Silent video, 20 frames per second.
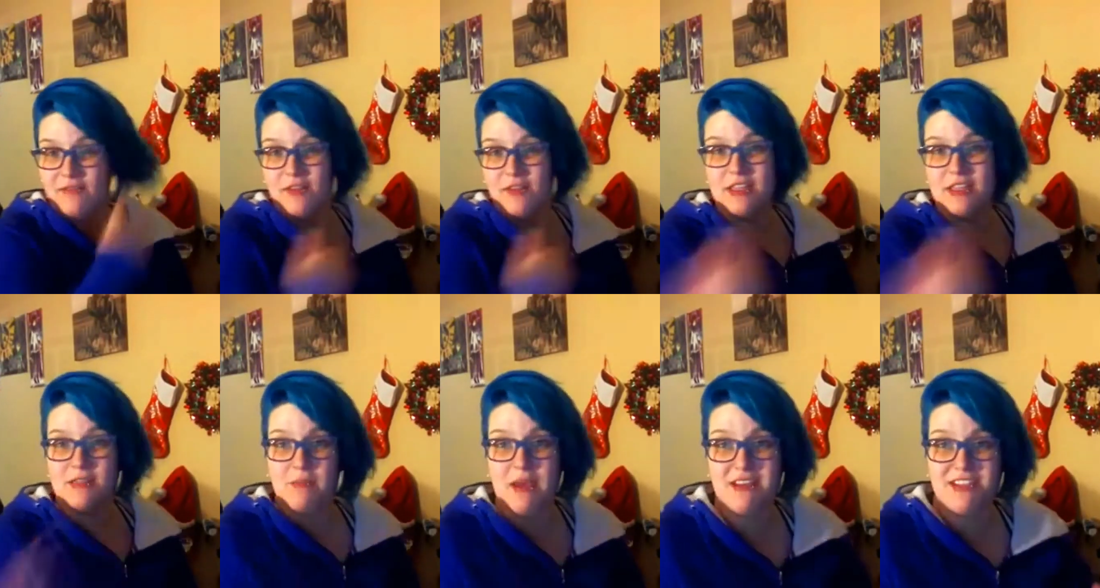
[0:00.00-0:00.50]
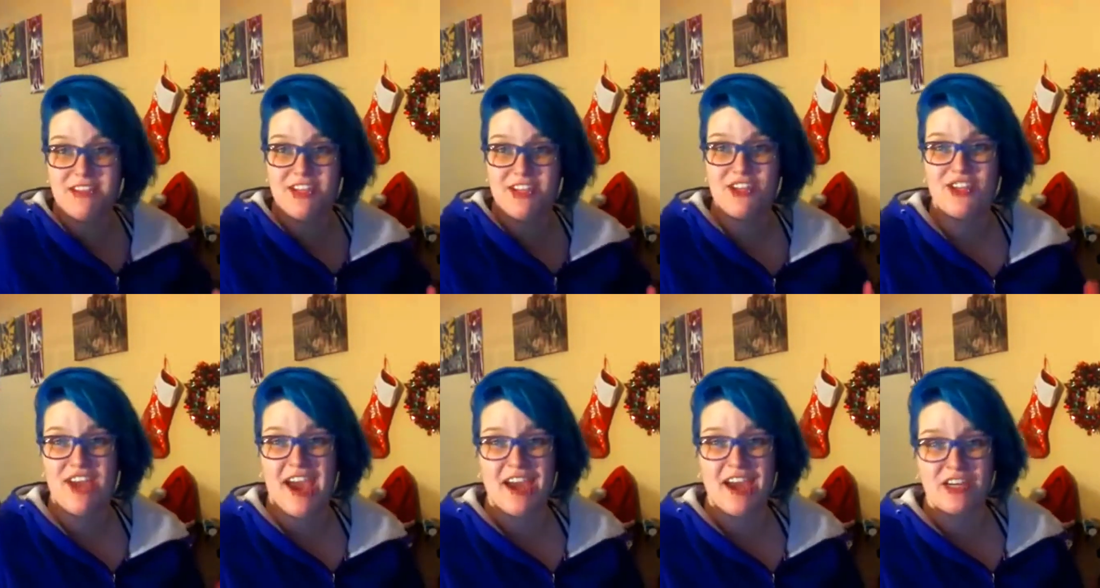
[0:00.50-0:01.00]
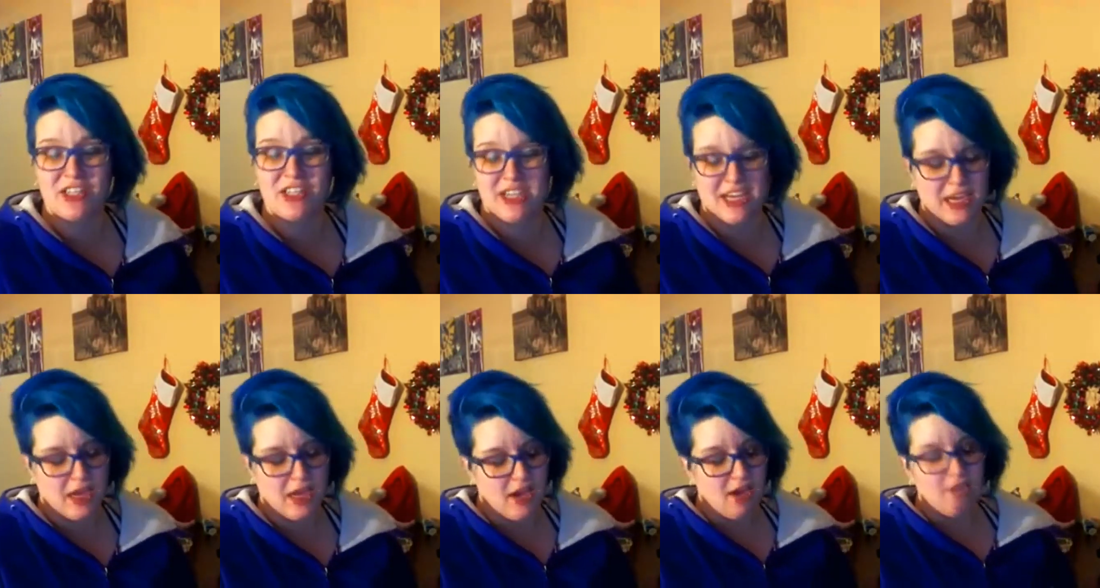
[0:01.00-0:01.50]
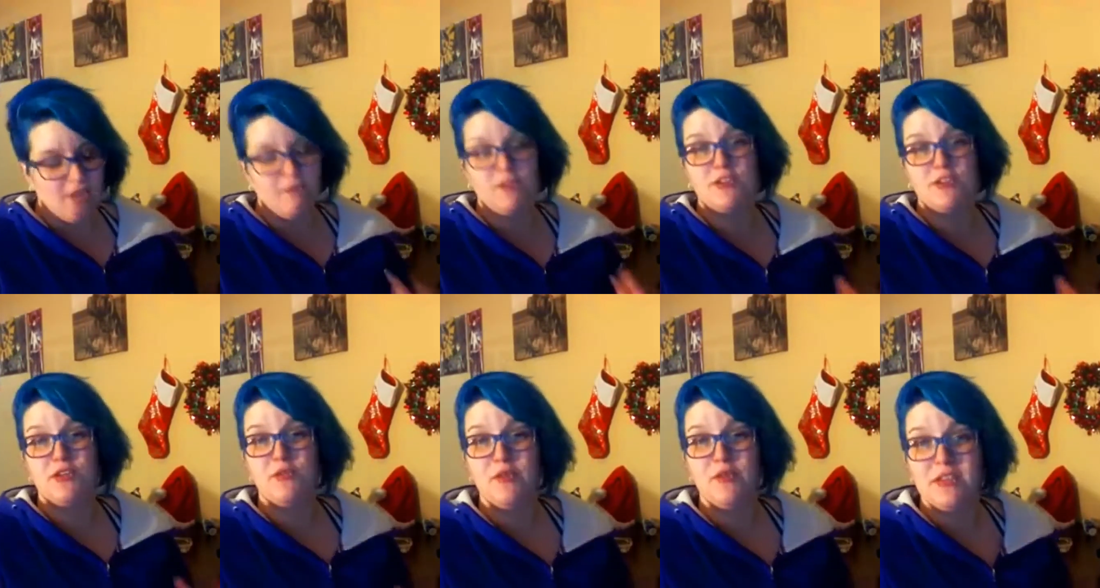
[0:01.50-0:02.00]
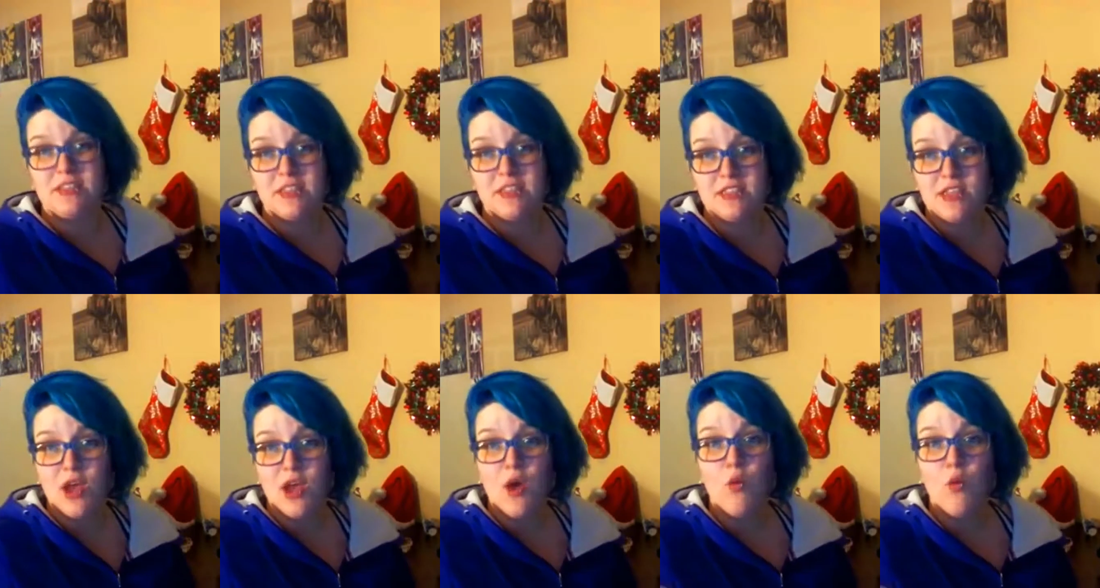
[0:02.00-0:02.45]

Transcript: message, actually, for two reasons.